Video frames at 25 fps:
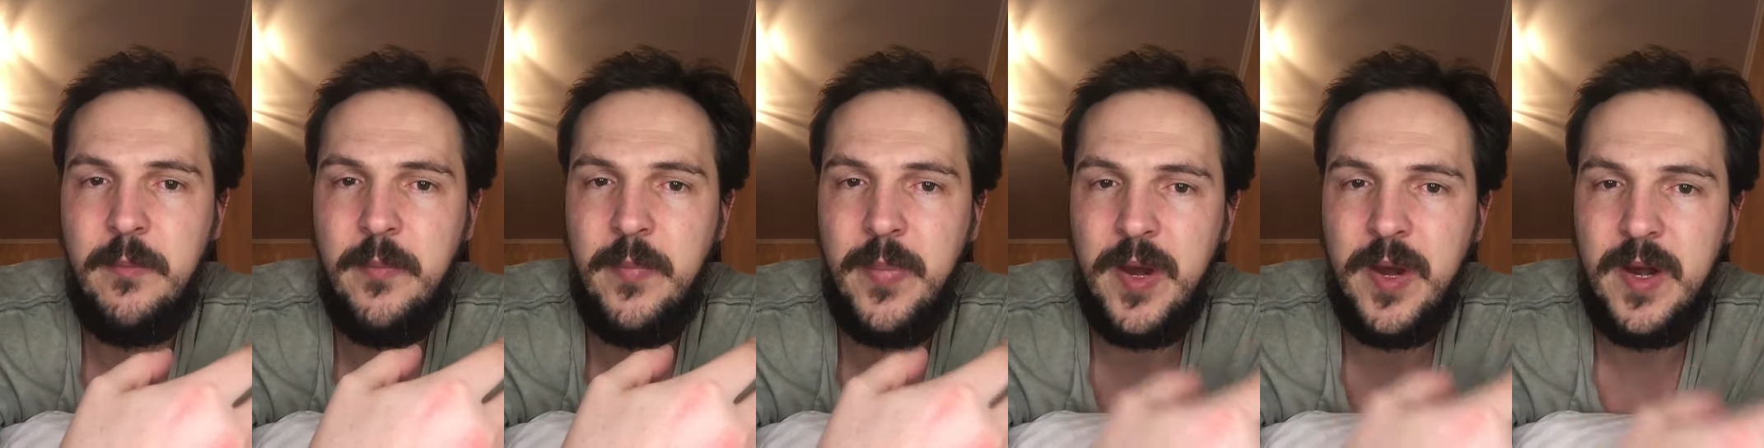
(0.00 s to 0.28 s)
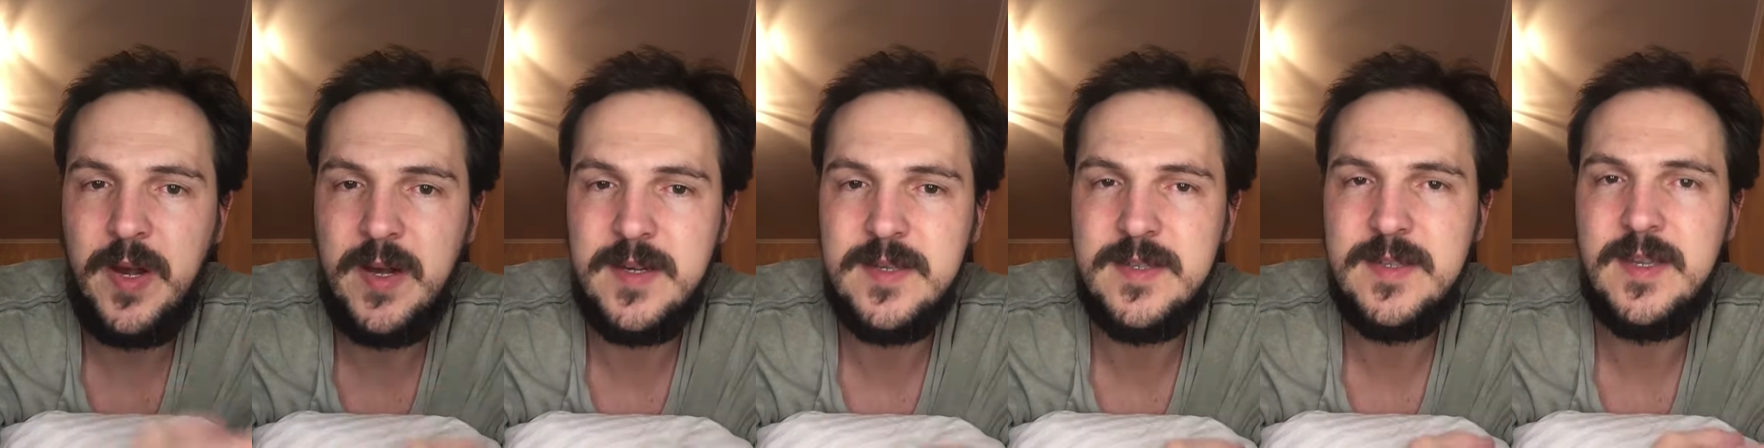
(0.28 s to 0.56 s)

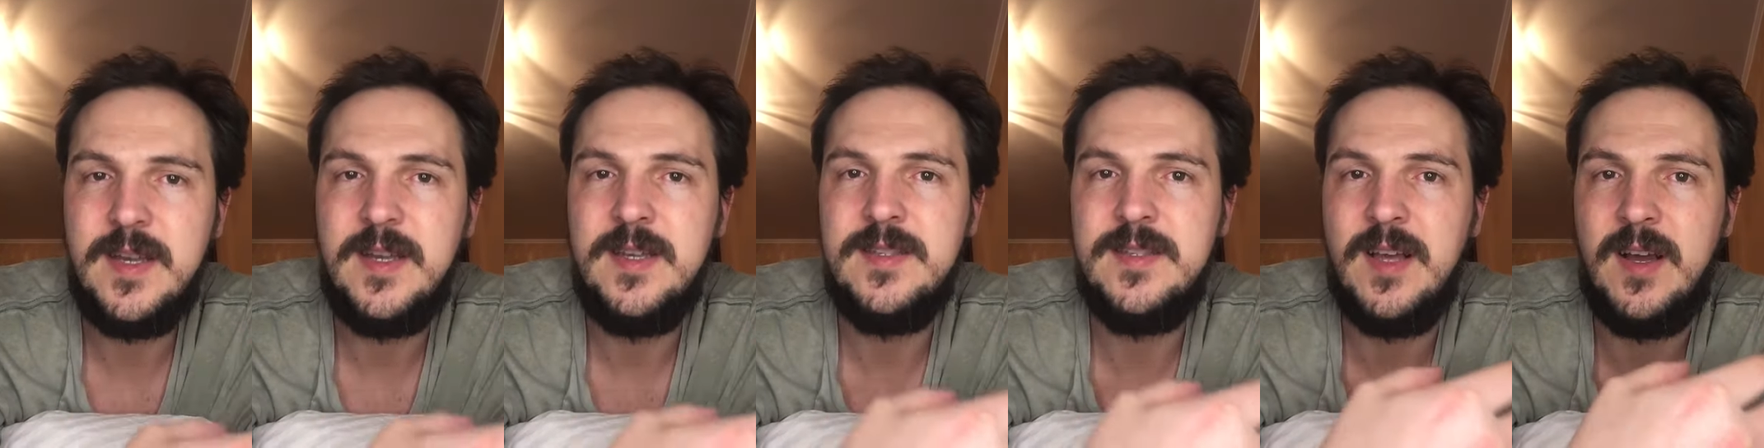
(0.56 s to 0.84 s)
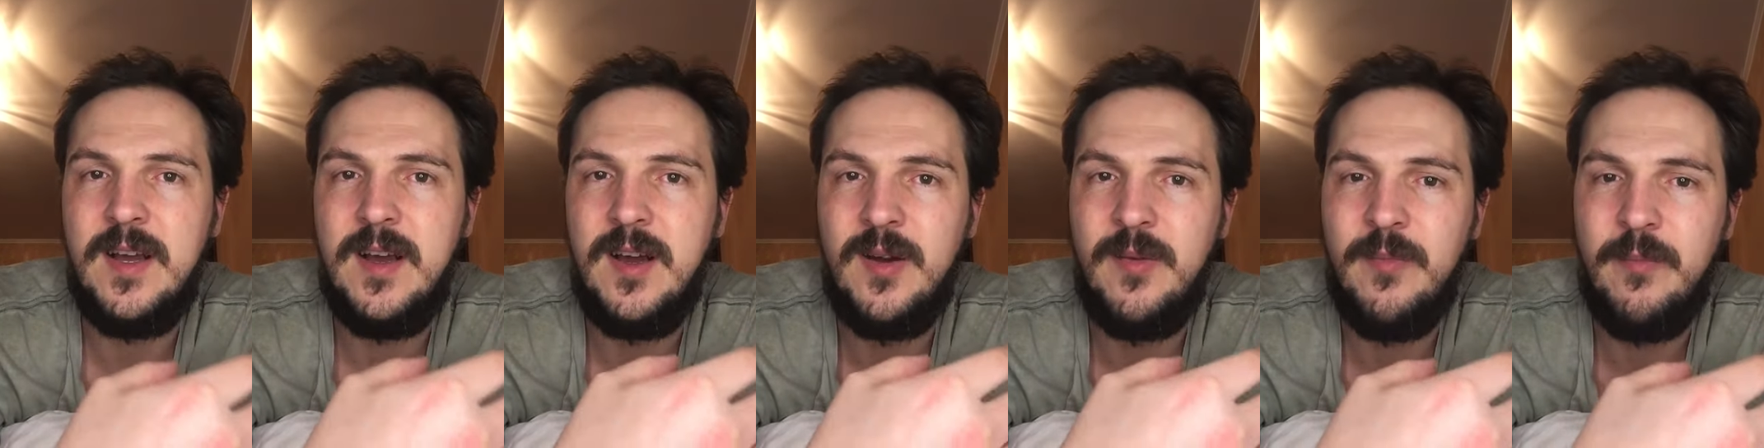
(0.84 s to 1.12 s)
parasites
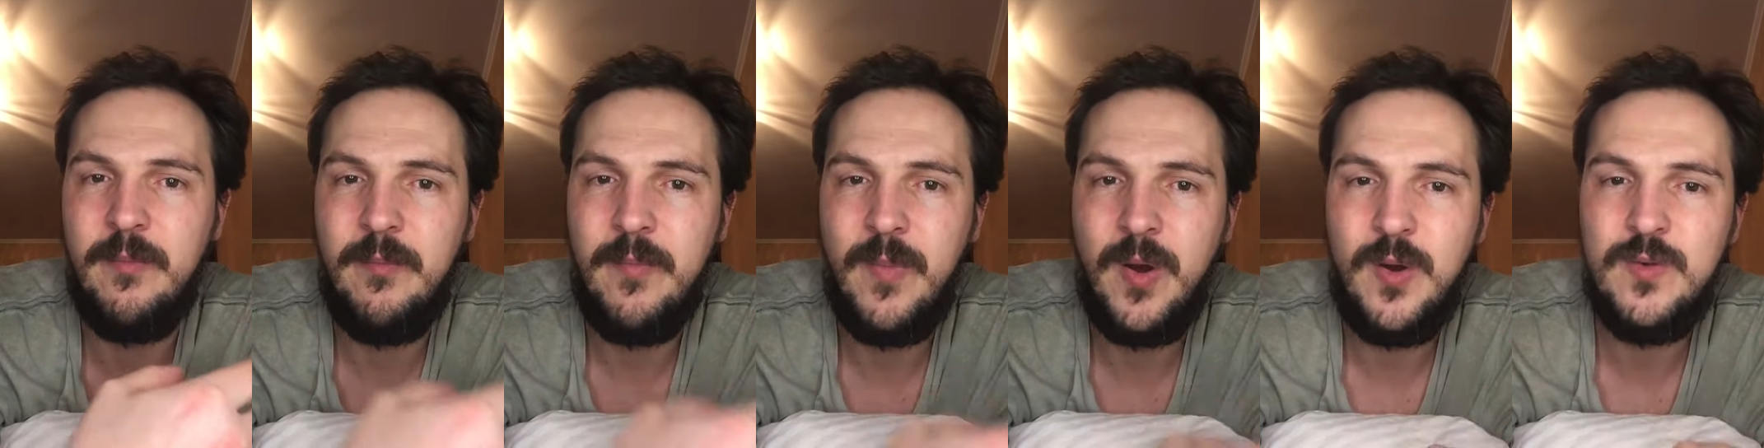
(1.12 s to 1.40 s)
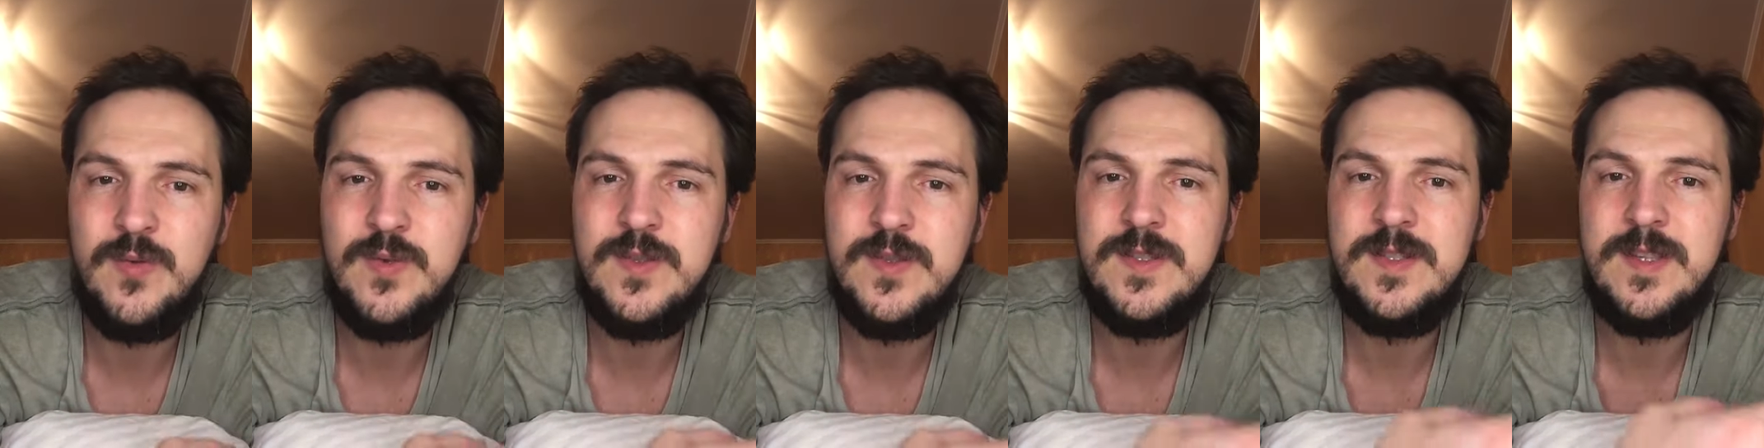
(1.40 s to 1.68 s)
are
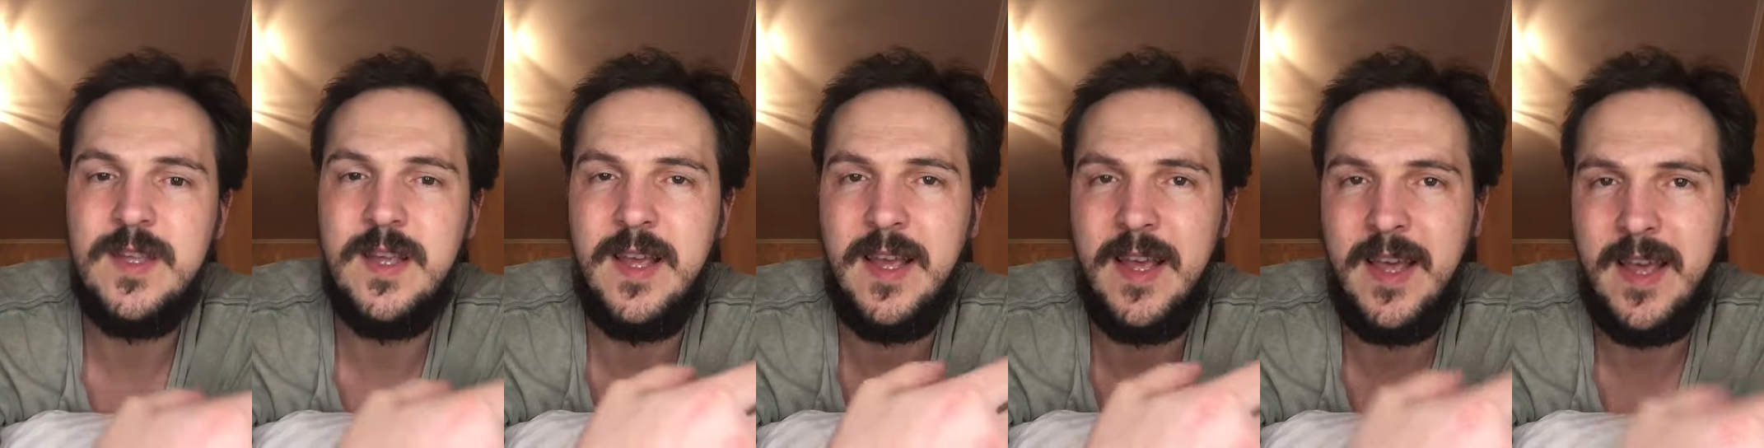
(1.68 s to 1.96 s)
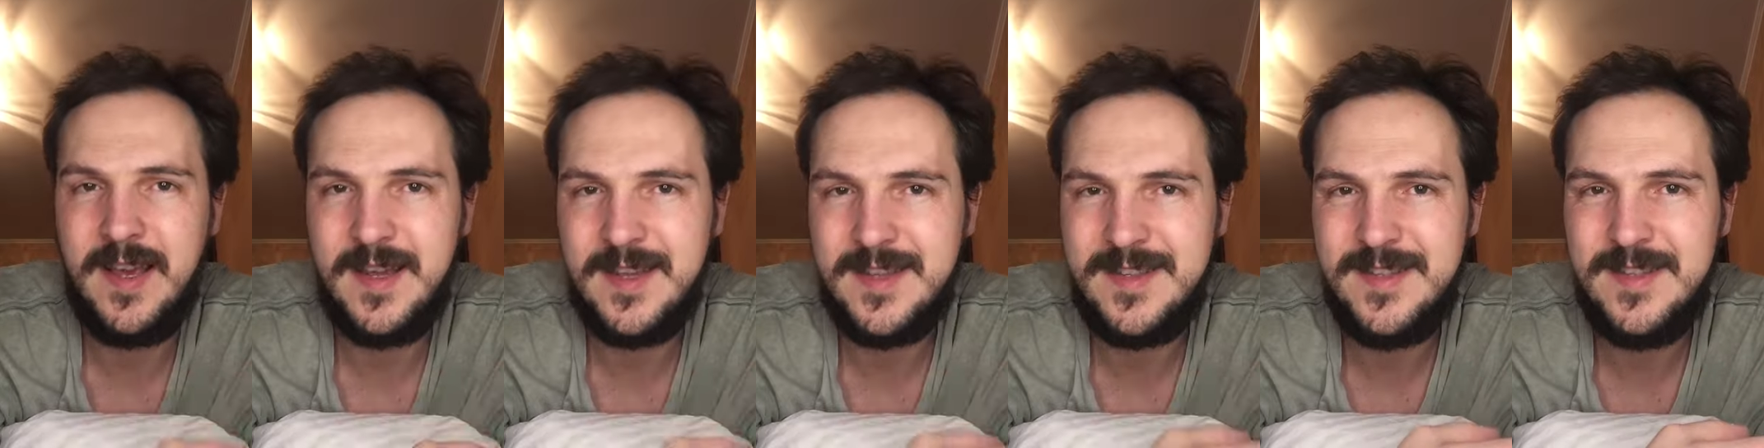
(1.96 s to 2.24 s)
most
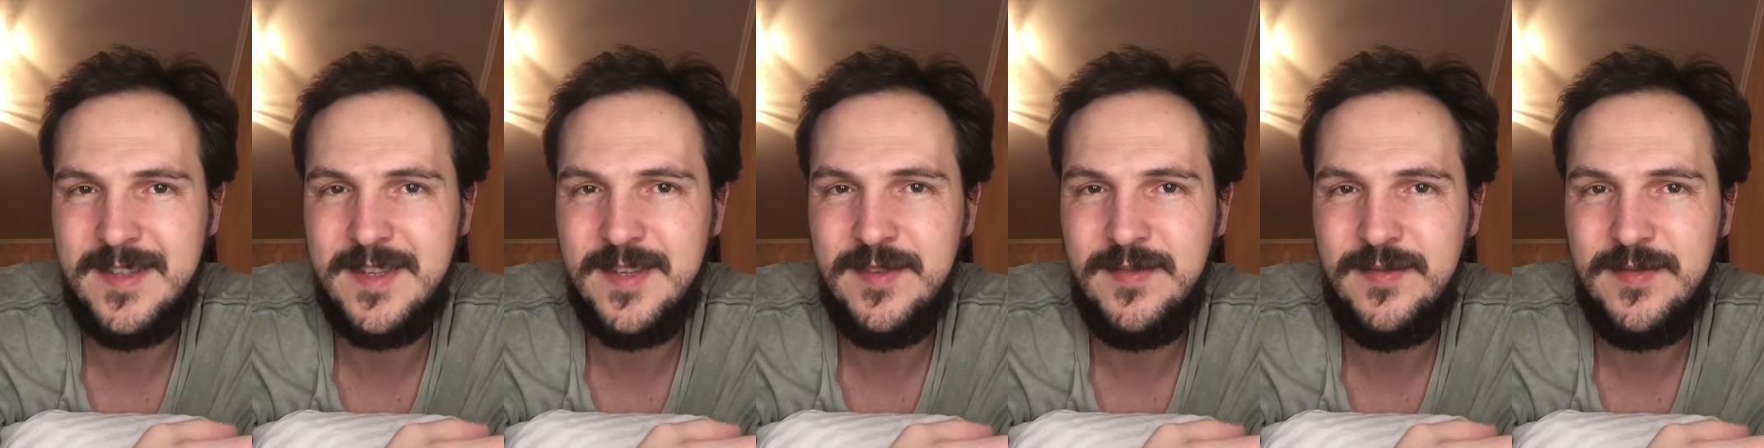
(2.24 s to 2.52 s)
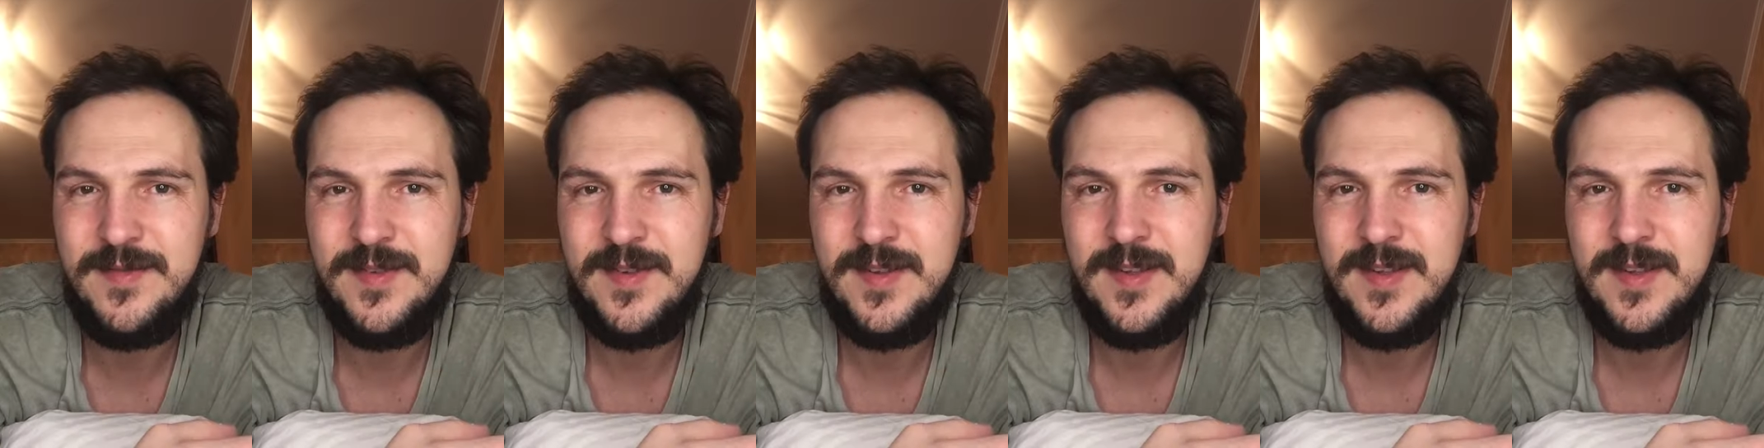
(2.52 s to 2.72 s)
active